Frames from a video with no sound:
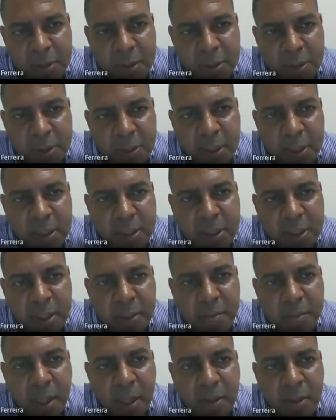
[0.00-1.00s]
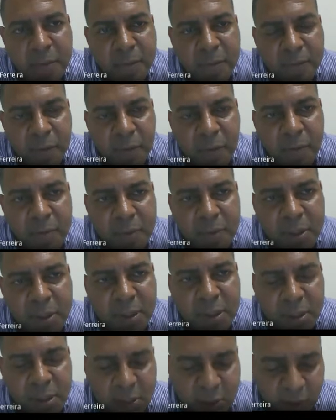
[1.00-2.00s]
that come out from
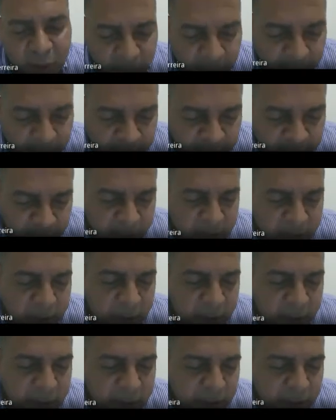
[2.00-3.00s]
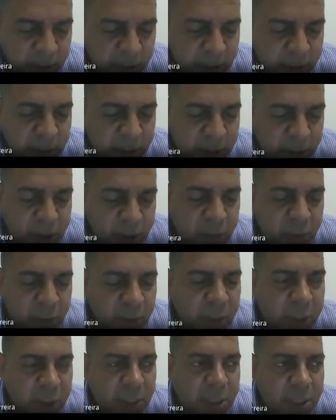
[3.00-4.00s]
these interactions.
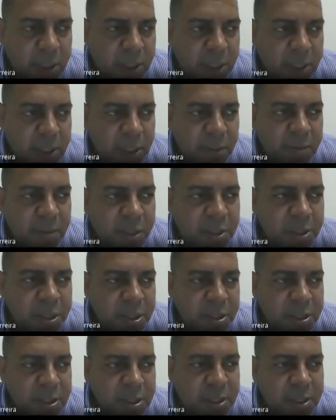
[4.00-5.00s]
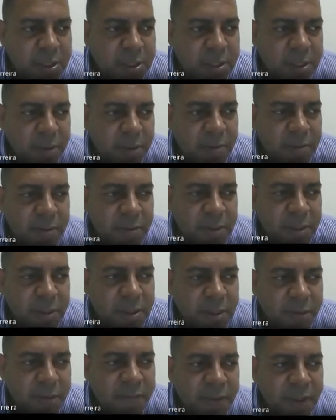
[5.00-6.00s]
So emergence is
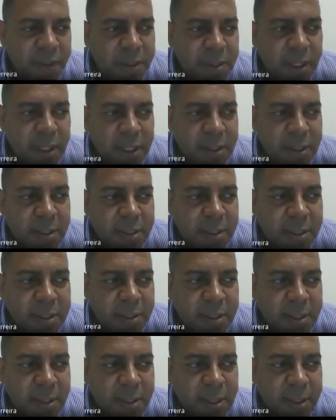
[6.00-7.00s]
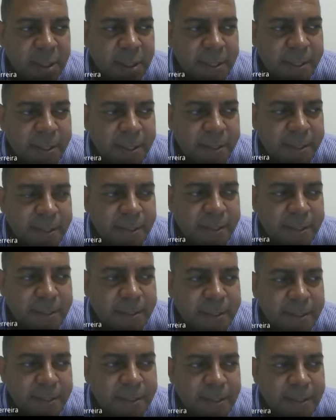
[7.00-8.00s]
something that is
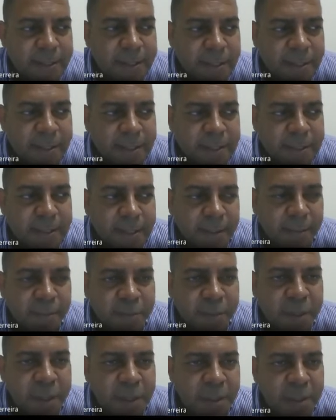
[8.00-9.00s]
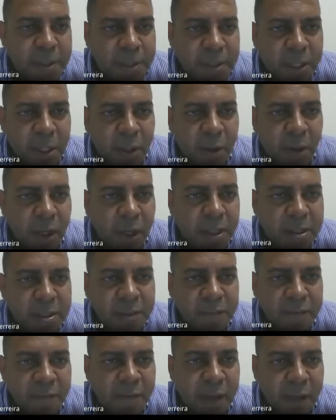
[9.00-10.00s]
it's appear in the
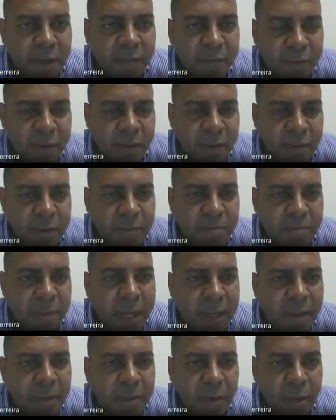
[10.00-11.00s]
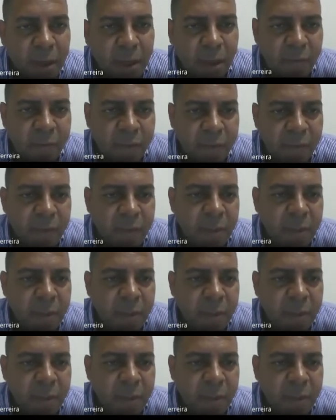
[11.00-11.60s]
collective level, in macro level.